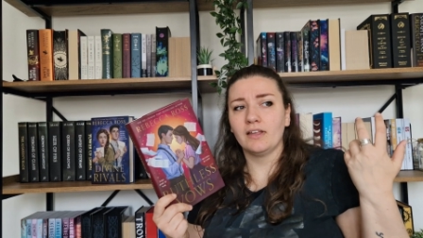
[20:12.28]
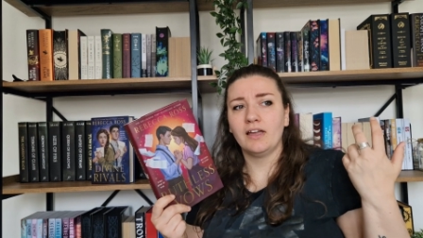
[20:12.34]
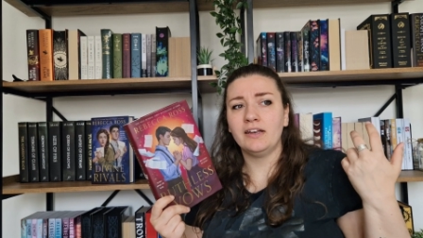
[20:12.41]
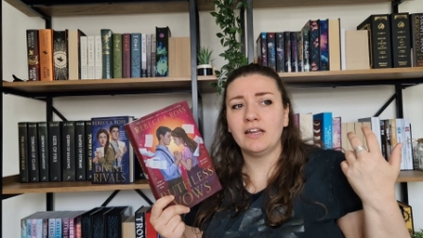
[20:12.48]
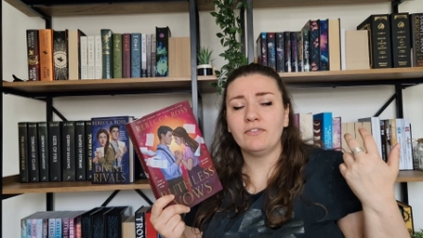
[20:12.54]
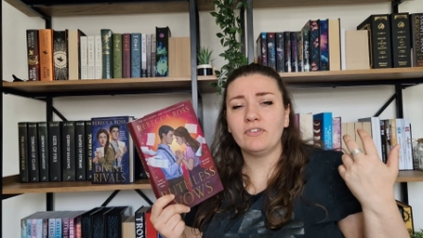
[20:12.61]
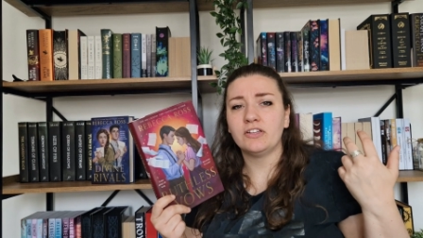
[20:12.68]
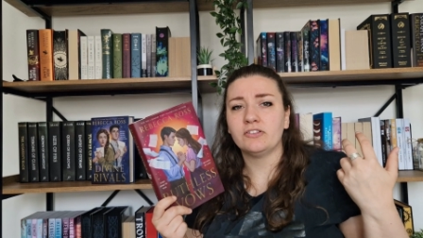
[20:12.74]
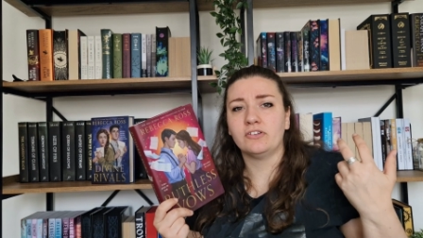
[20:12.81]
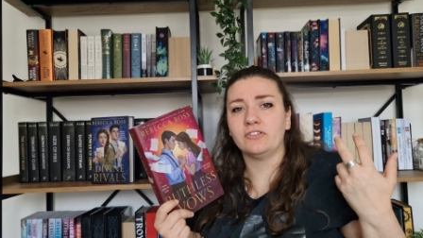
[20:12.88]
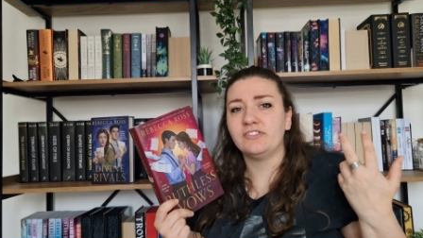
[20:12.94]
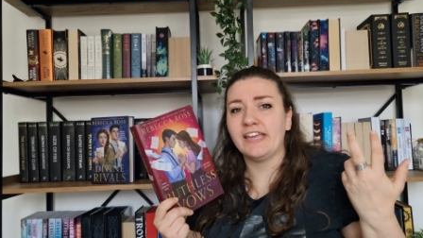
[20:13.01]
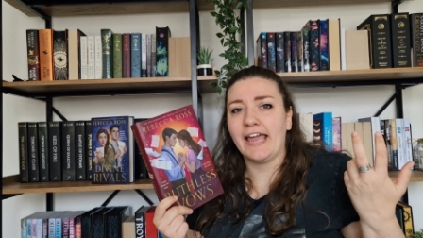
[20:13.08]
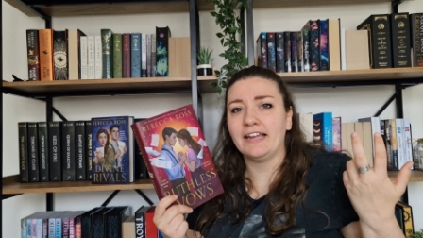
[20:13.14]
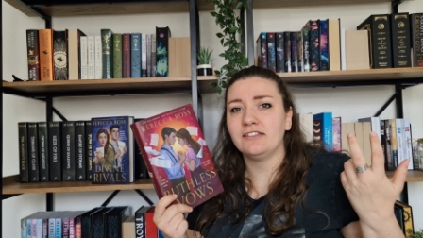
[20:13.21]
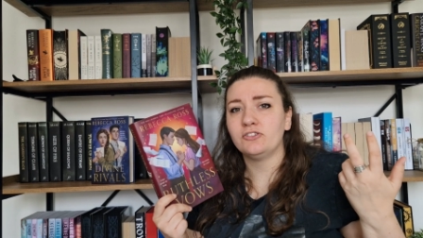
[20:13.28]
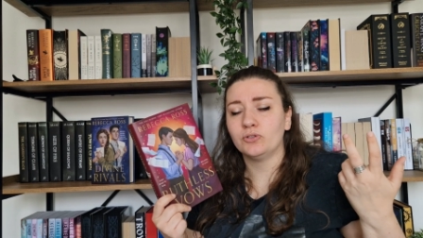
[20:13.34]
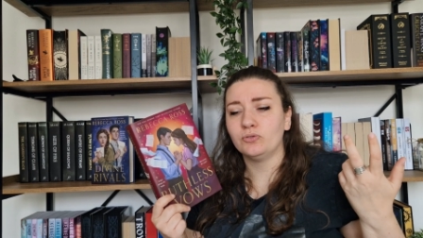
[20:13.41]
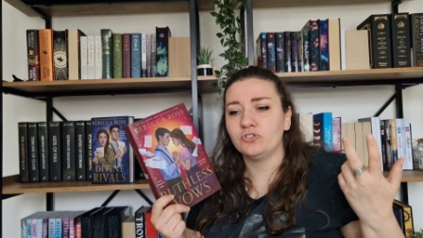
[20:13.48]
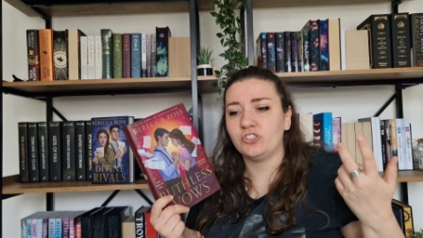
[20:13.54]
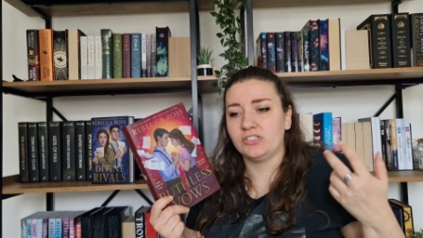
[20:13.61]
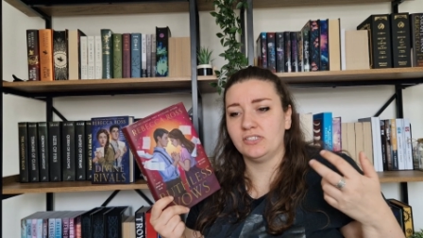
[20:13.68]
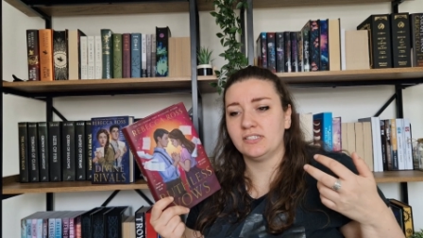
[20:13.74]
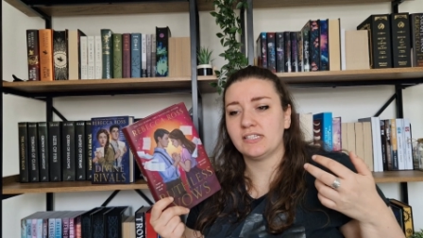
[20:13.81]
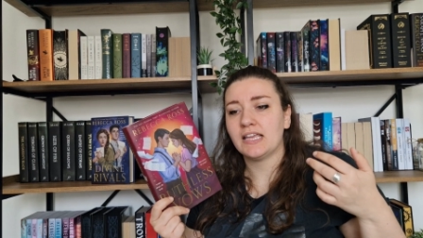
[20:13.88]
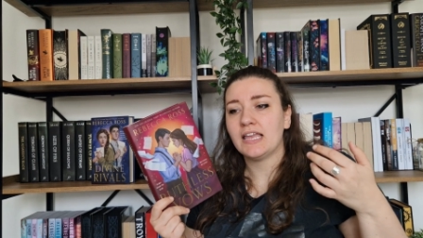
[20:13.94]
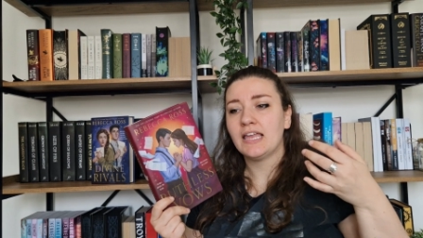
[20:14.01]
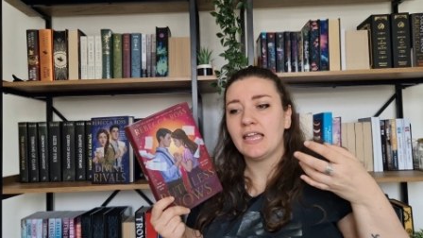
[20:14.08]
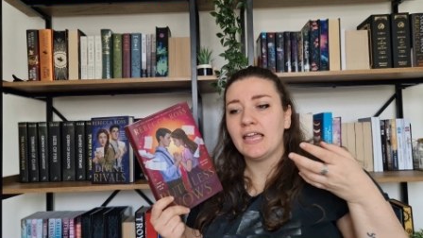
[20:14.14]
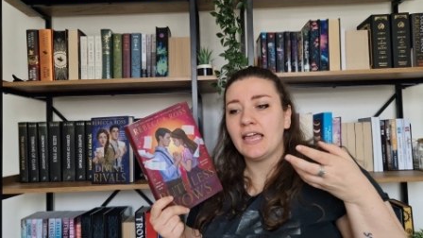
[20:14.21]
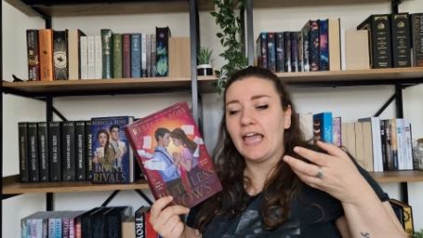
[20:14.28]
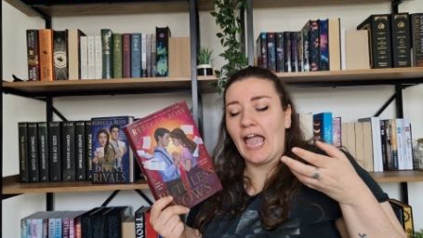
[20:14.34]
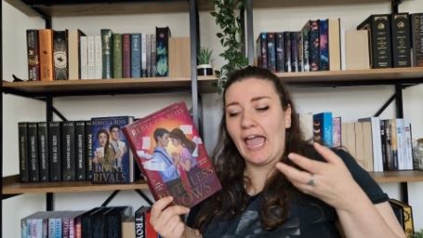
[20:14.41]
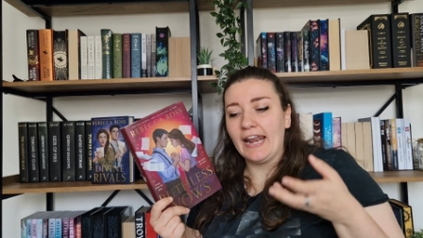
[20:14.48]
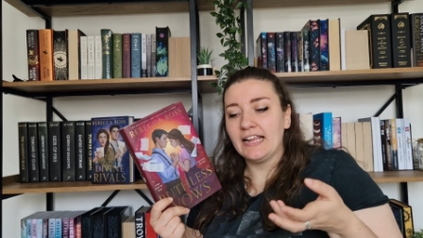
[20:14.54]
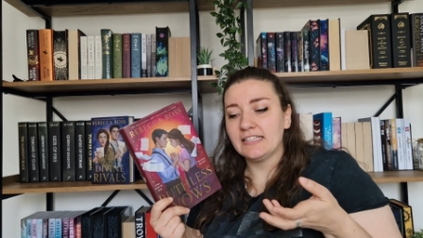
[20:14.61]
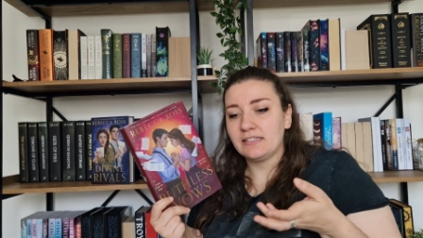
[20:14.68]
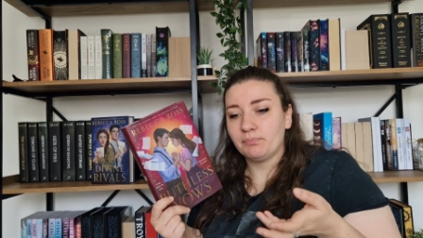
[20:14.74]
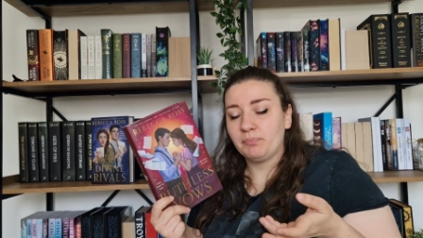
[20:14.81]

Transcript: another, I don't know, 10 soldiers and there's